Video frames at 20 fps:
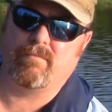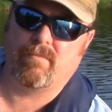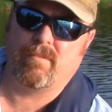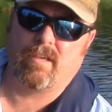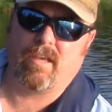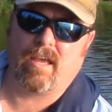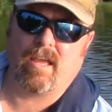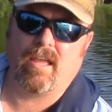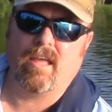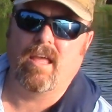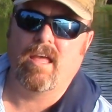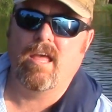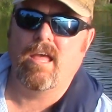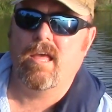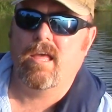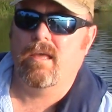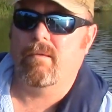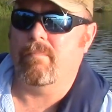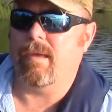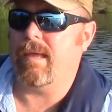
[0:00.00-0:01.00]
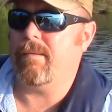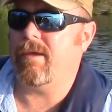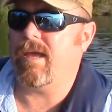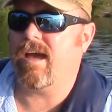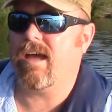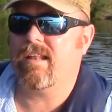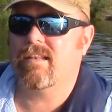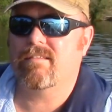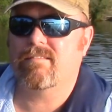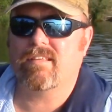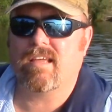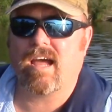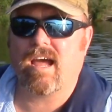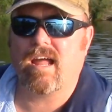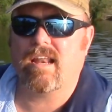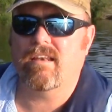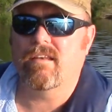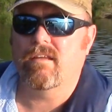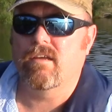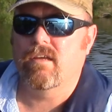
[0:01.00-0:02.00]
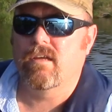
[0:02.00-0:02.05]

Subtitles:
okay? Maybe I decide